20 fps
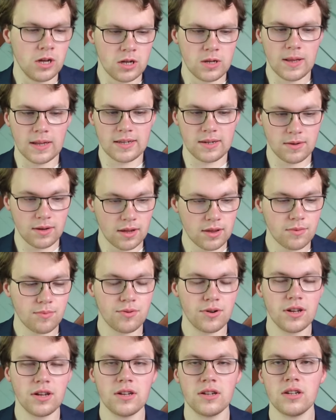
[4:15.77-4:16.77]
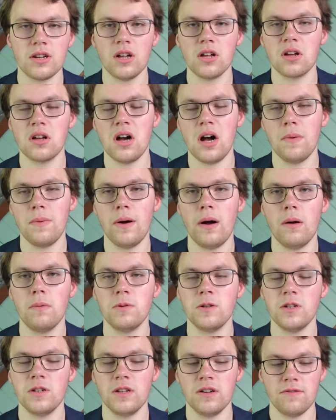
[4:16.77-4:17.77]
That's another pretty good solid call up
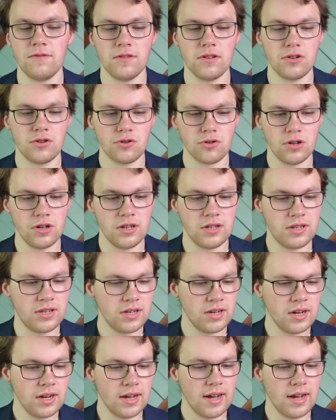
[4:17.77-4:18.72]
option there for Detroit.